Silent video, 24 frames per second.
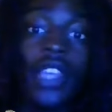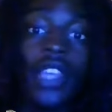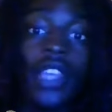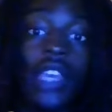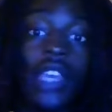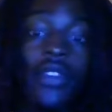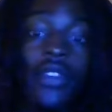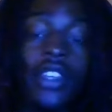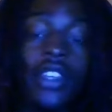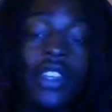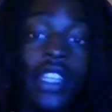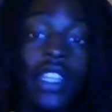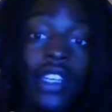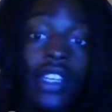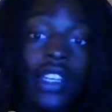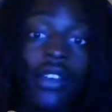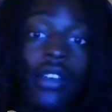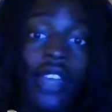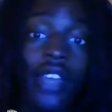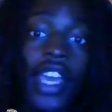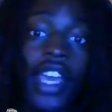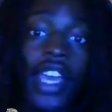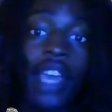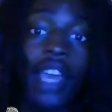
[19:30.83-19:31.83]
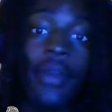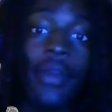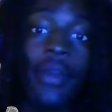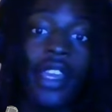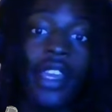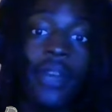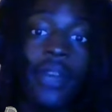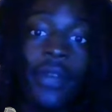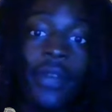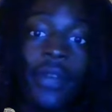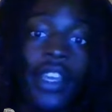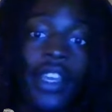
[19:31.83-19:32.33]
Even D'Lo came
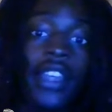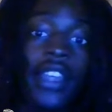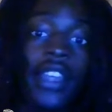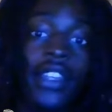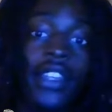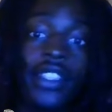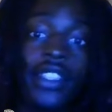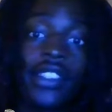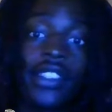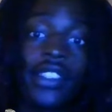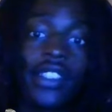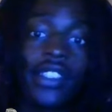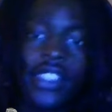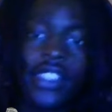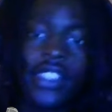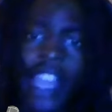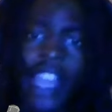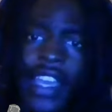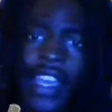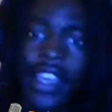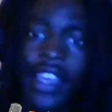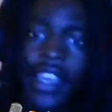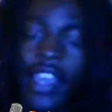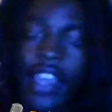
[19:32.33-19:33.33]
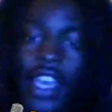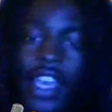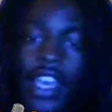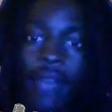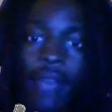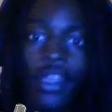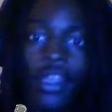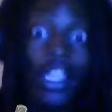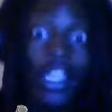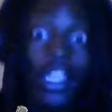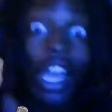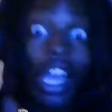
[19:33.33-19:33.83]
in and played decent the second game,
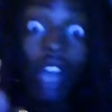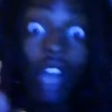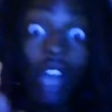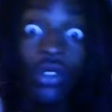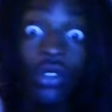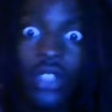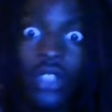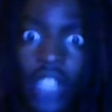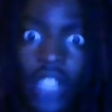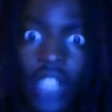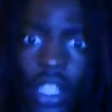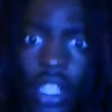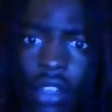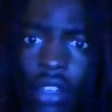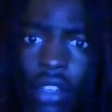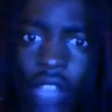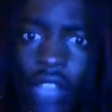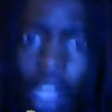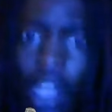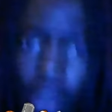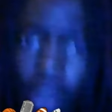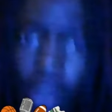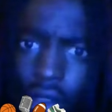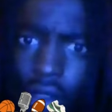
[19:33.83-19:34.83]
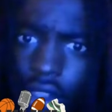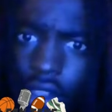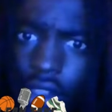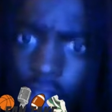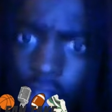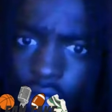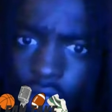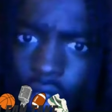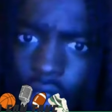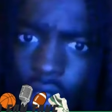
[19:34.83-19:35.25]
and y'all yeah. still lost.